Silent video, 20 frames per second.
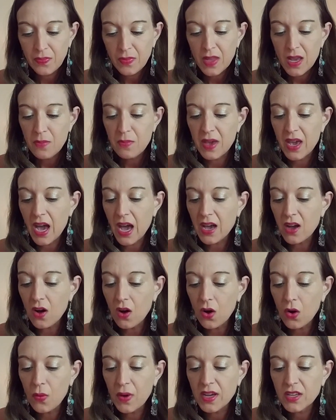May I
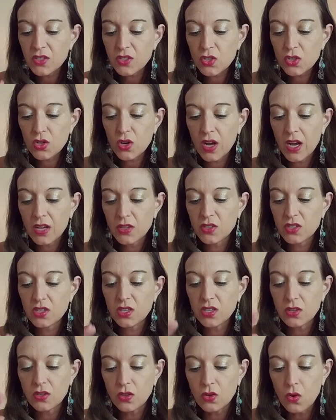always trust
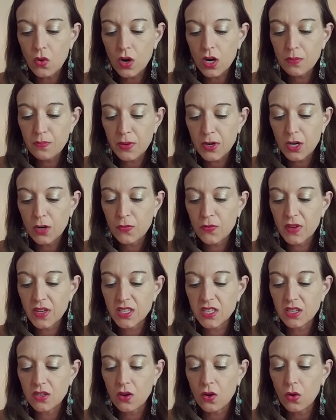your perfect
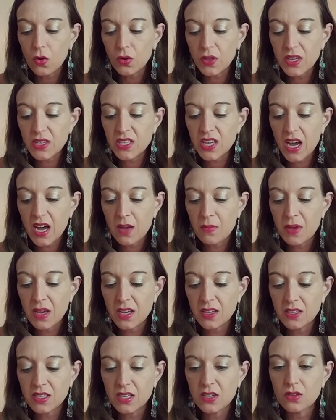and holy timing,
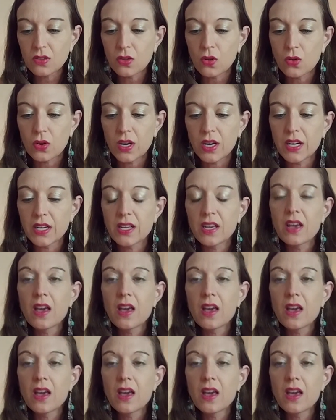dear Lord.